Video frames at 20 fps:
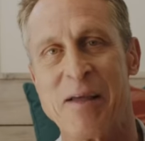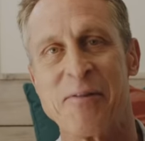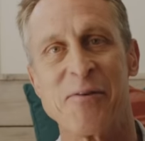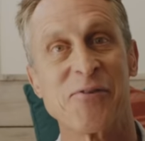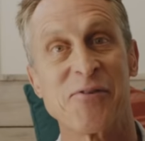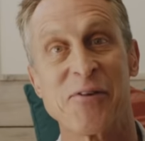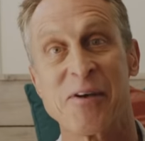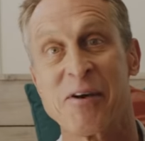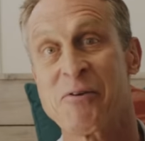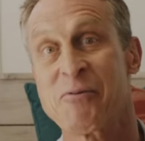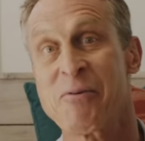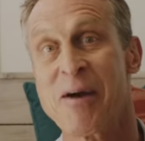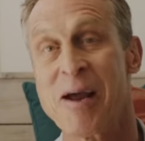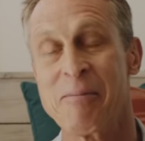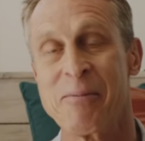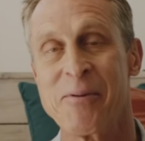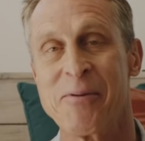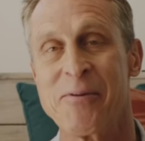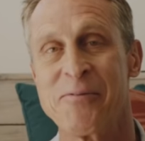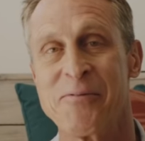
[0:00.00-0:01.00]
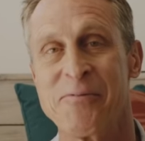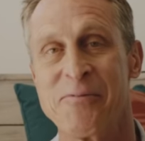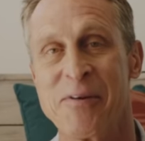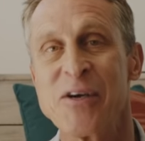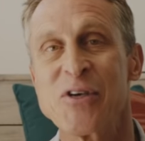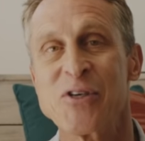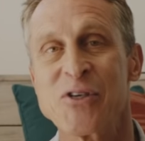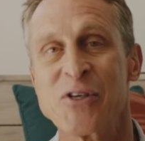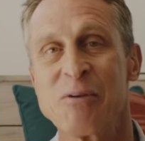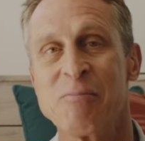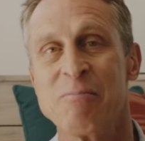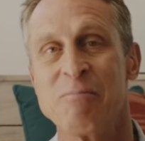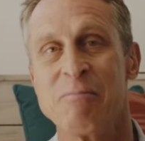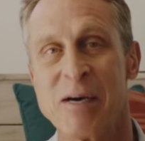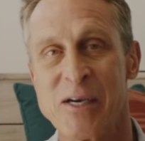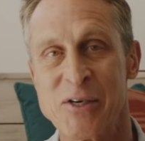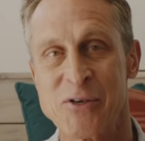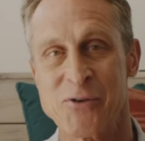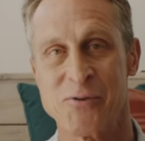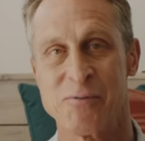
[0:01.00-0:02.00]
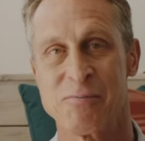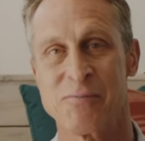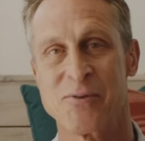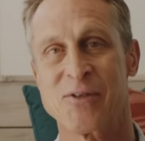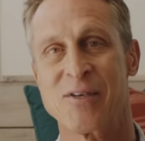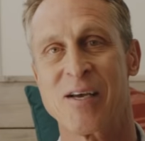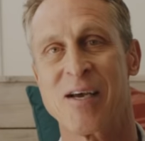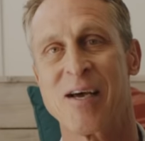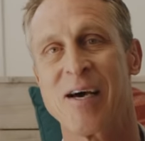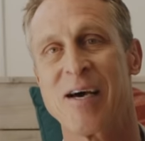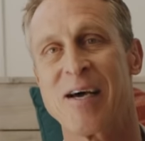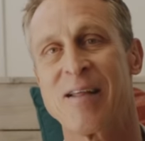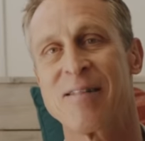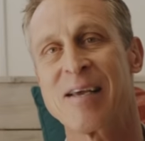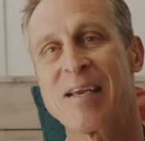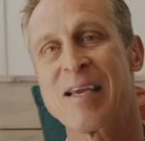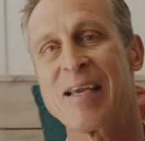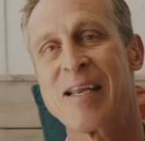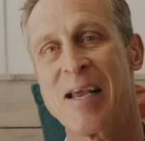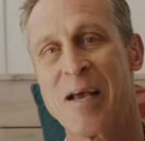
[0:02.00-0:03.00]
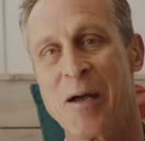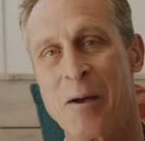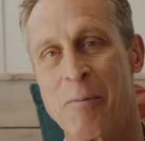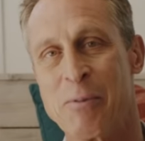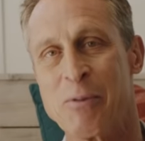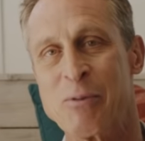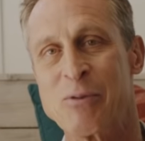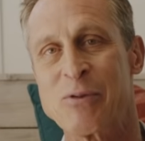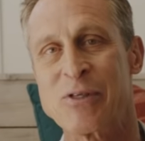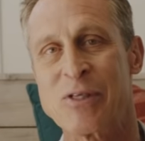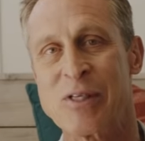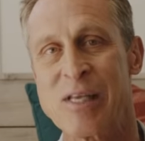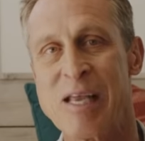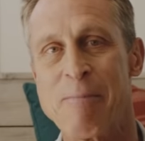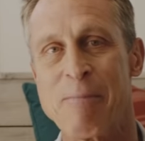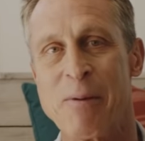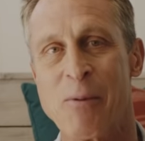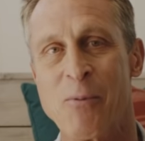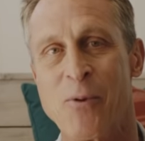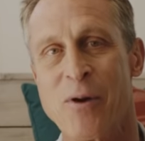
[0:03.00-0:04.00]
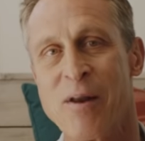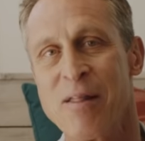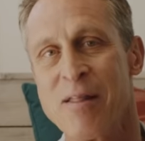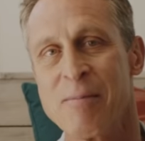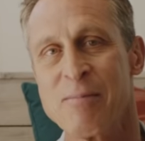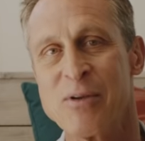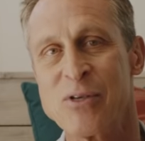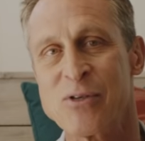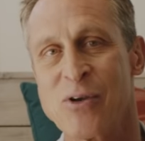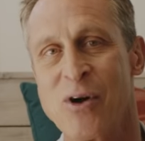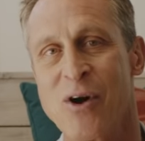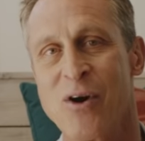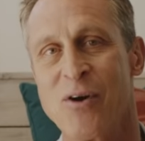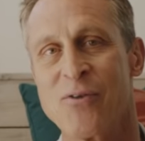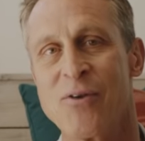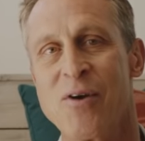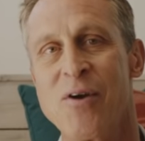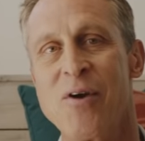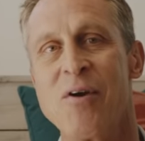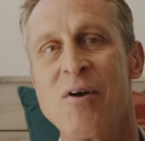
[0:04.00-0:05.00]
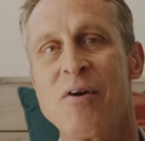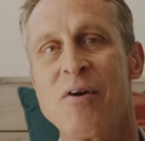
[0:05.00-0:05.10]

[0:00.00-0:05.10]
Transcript: and there's some incredible functional mushrooms that can help you sleep, and one of them is called